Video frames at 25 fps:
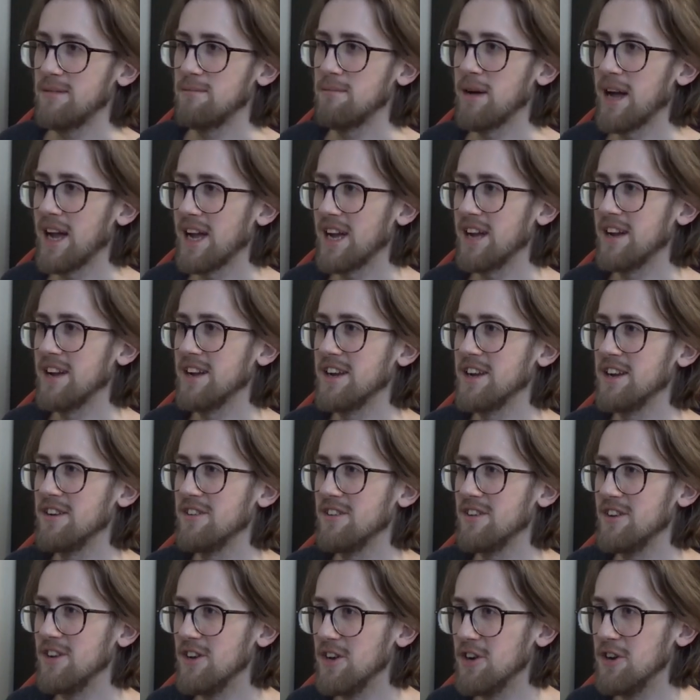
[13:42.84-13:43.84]
Peyton, you
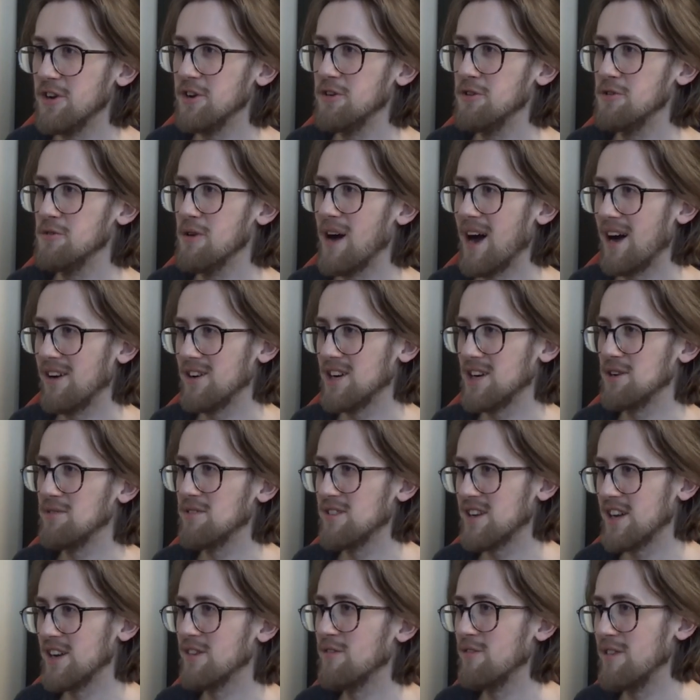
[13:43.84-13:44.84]
knew how she
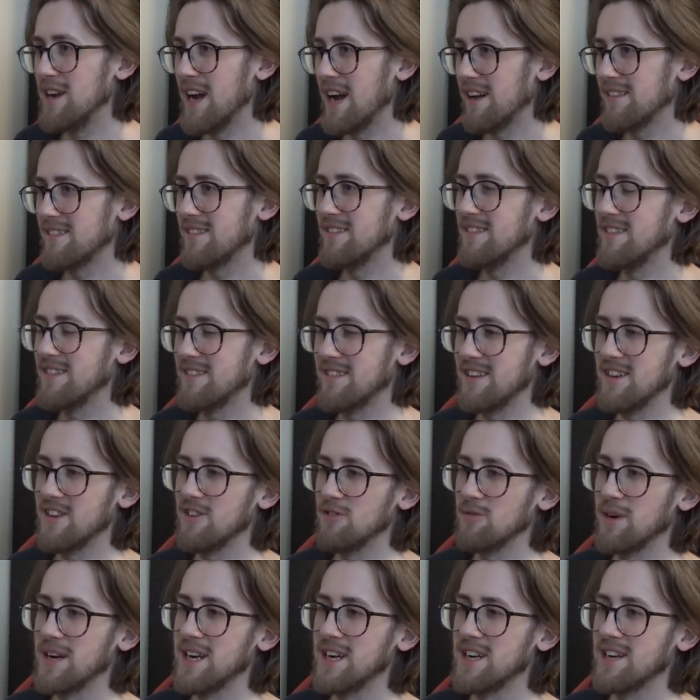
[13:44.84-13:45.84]
was going to react to this
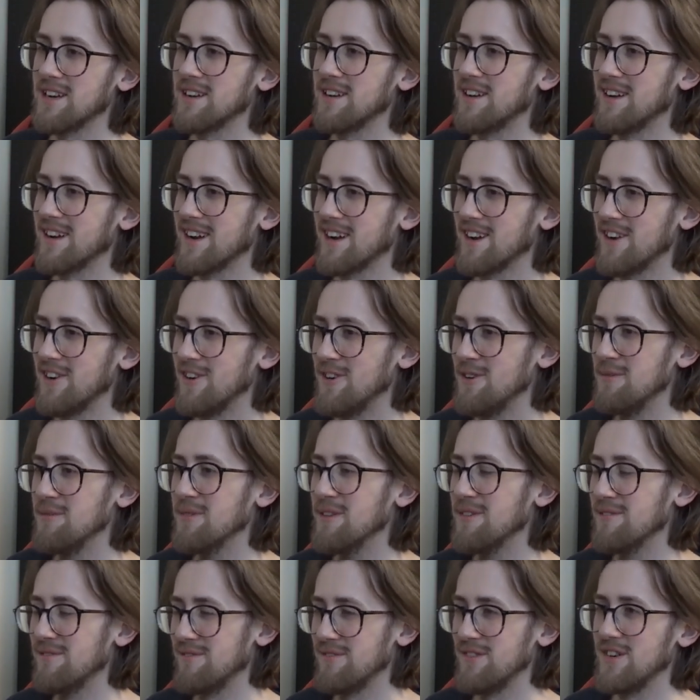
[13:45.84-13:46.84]
situation. Like,
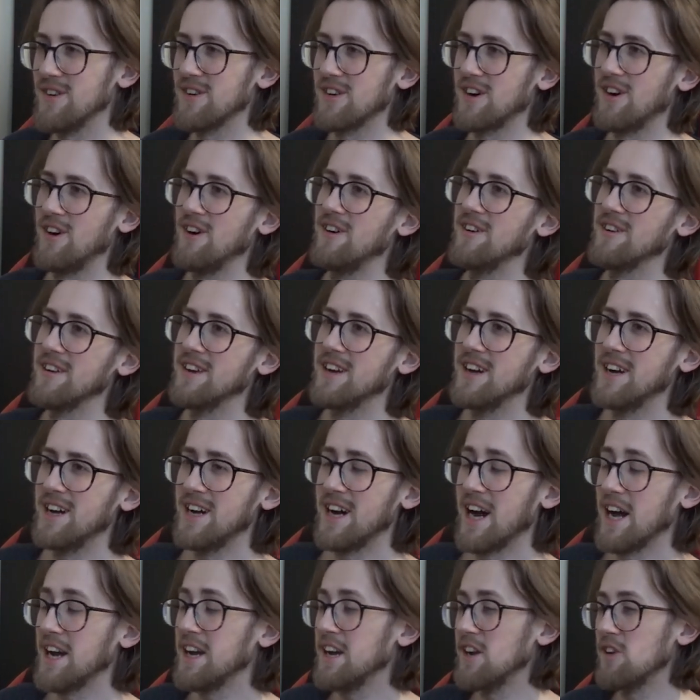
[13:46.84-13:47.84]
calm the fuck on.
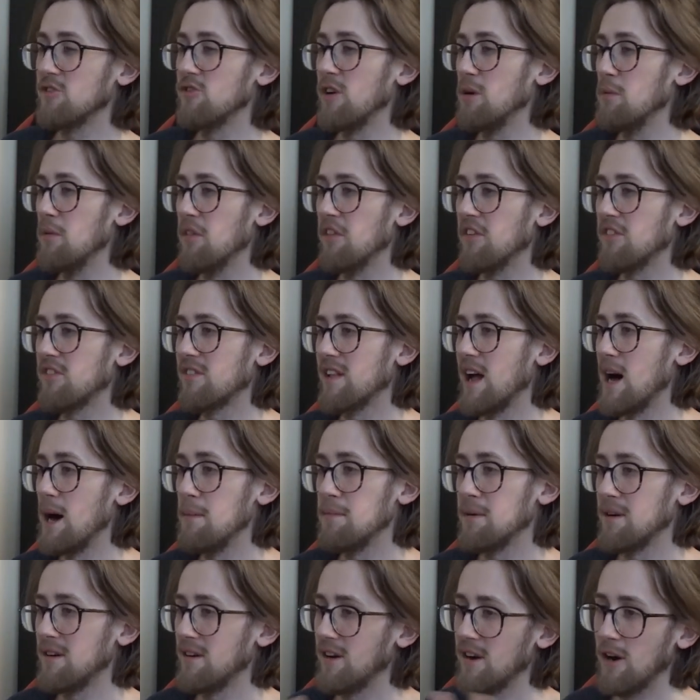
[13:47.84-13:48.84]
I didn't agree with the
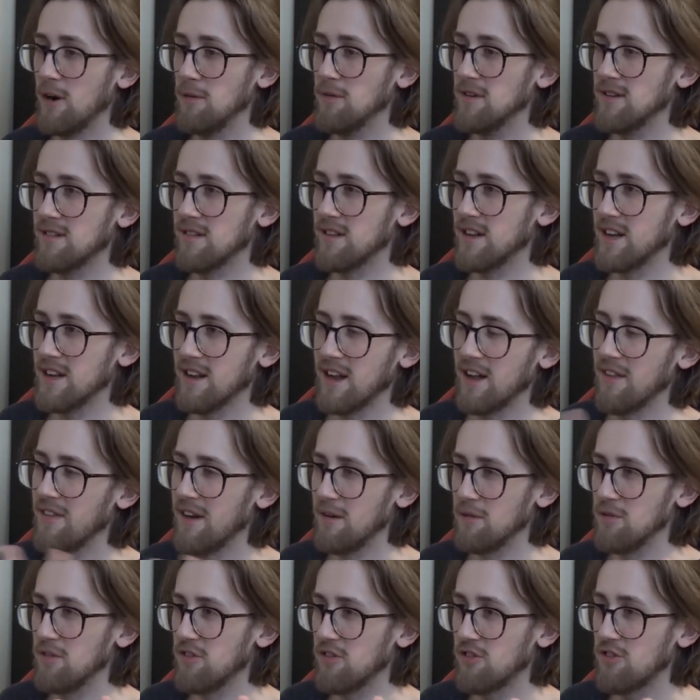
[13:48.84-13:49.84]
slap, obviously, like,
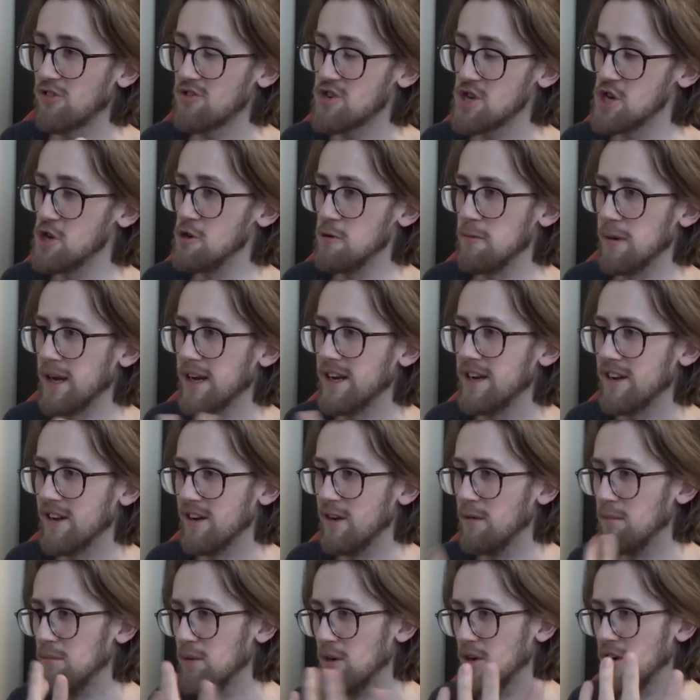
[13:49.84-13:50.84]
that was stupid,
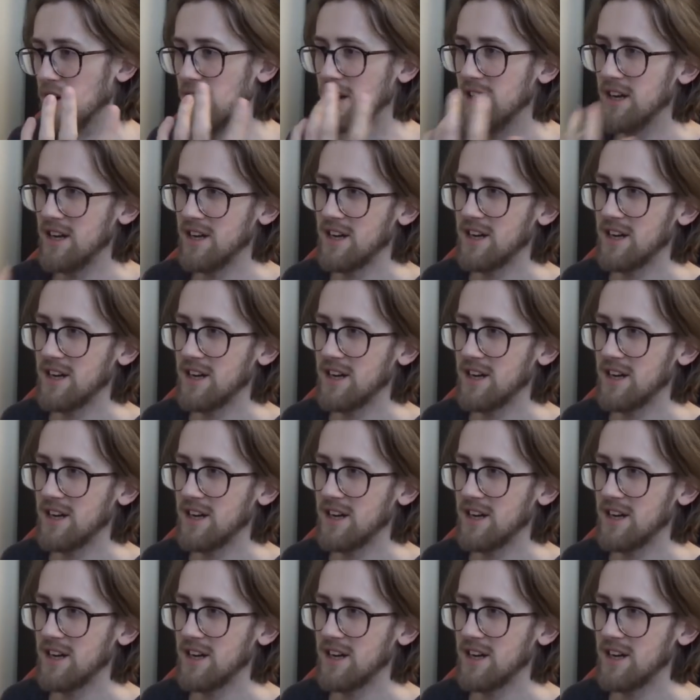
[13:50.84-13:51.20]
but